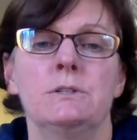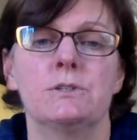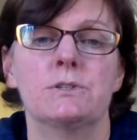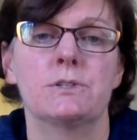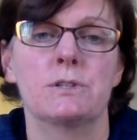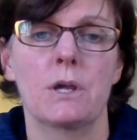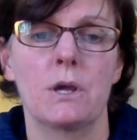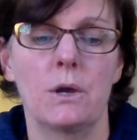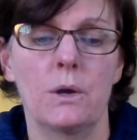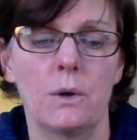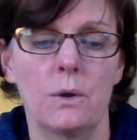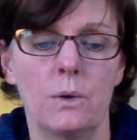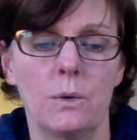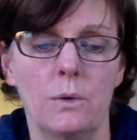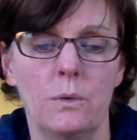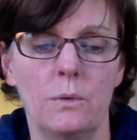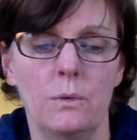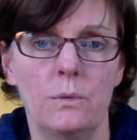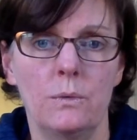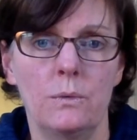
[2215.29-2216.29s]

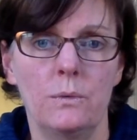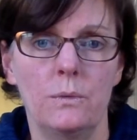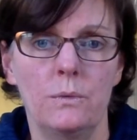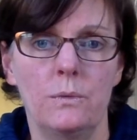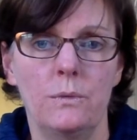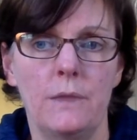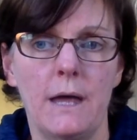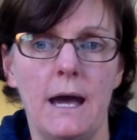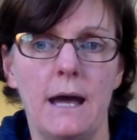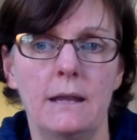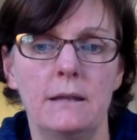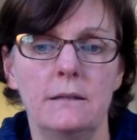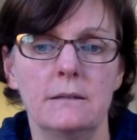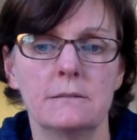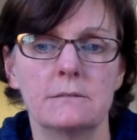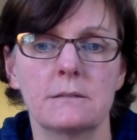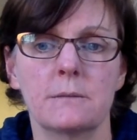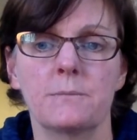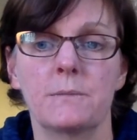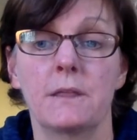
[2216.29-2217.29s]
So that
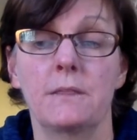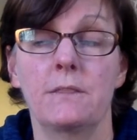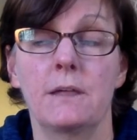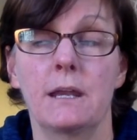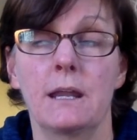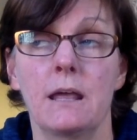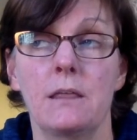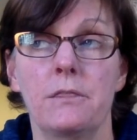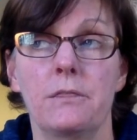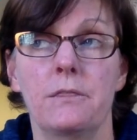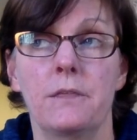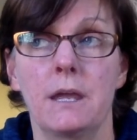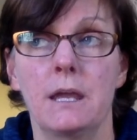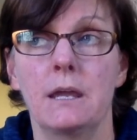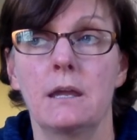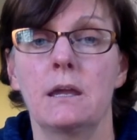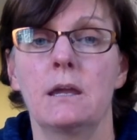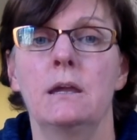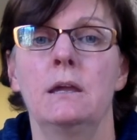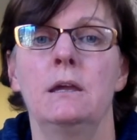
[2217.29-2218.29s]
is something that I
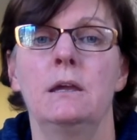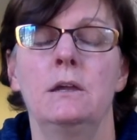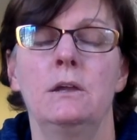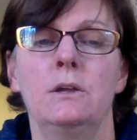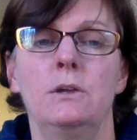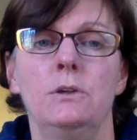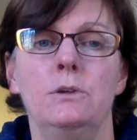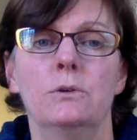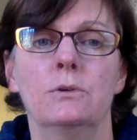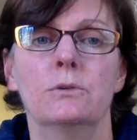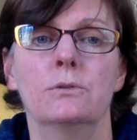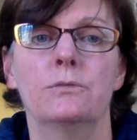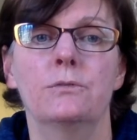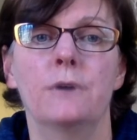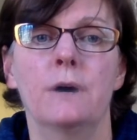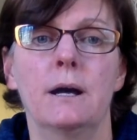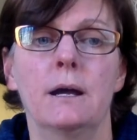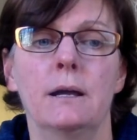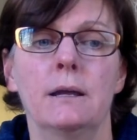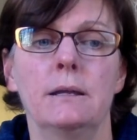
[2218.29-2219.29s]
think you'll
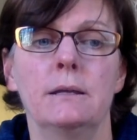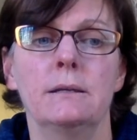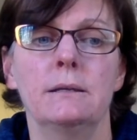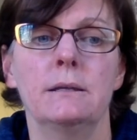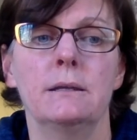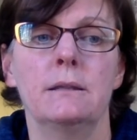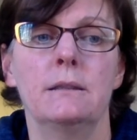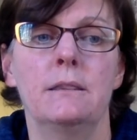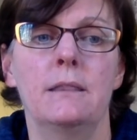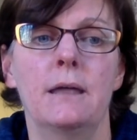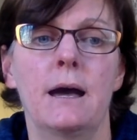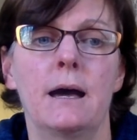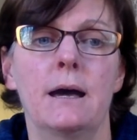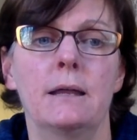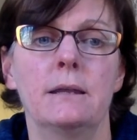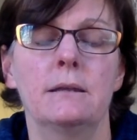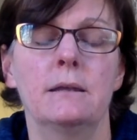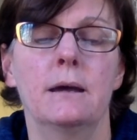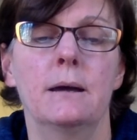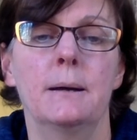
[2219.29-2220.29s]
find
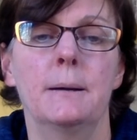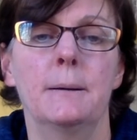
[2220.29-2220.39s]
that